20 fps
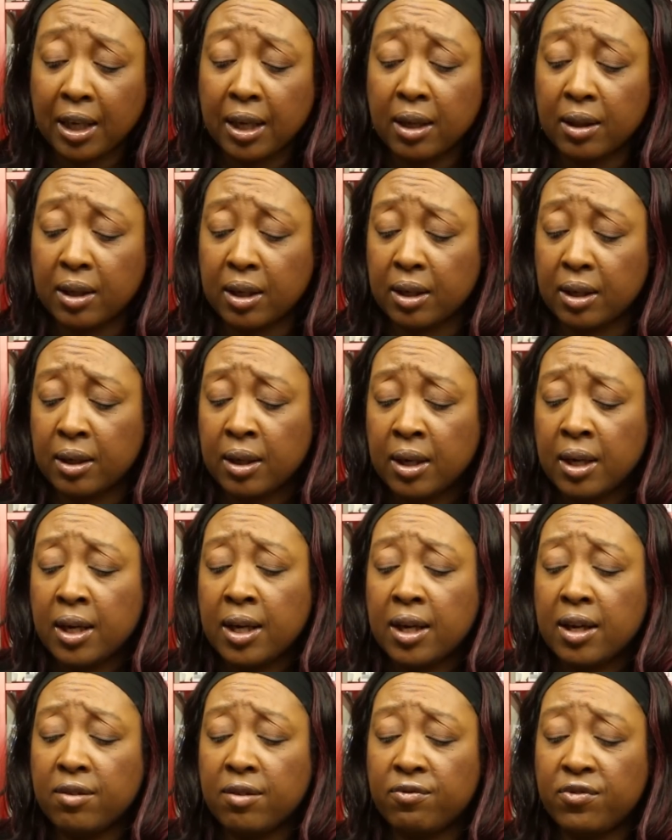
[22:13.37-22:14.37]
And then
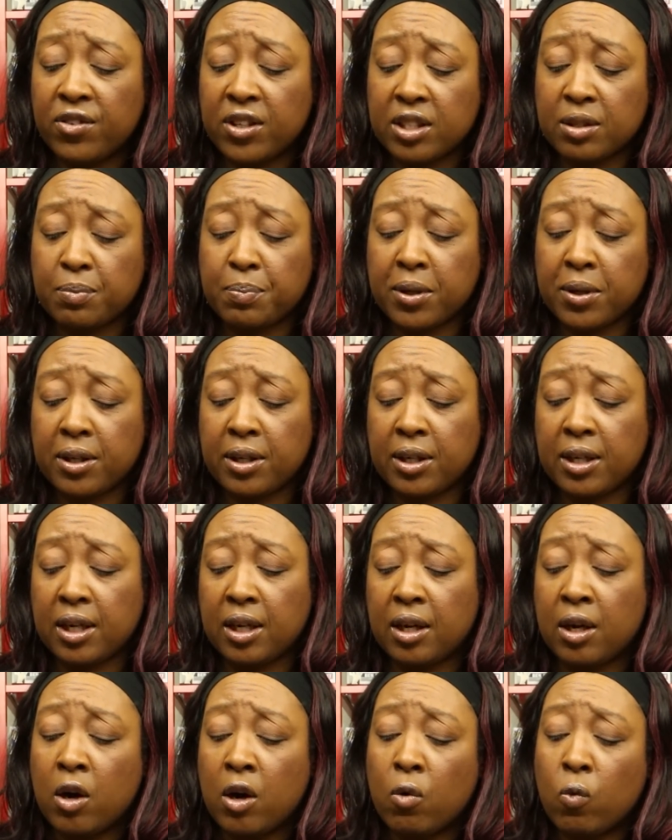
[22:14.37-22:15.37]

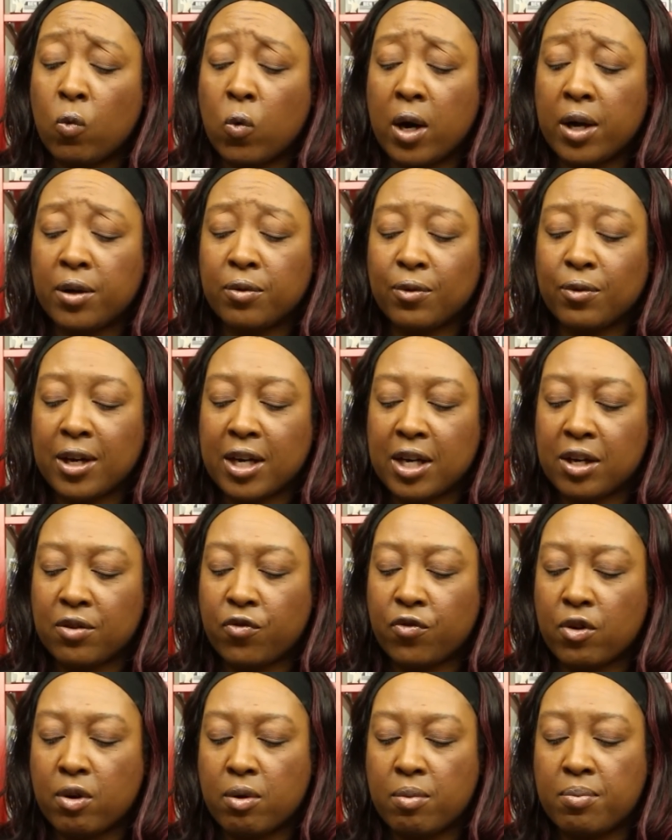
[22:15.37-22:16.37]
invisibility, one ring
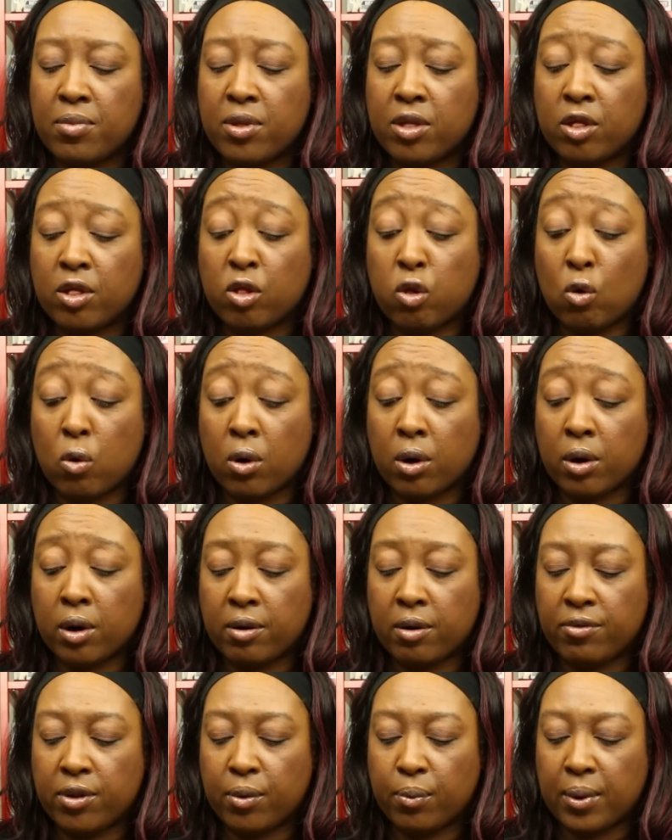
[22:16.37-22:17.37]
from Lord
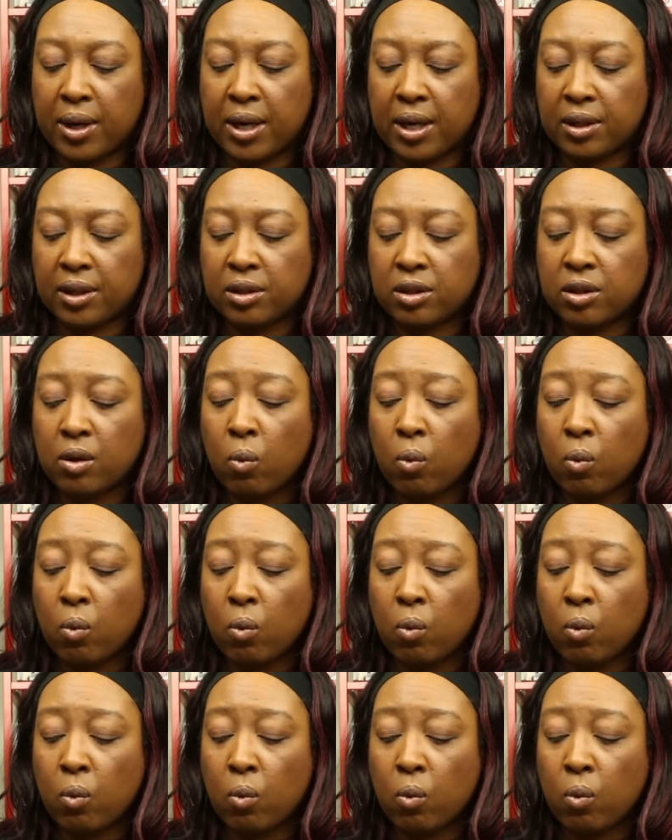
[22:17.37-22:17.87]
of the Rings.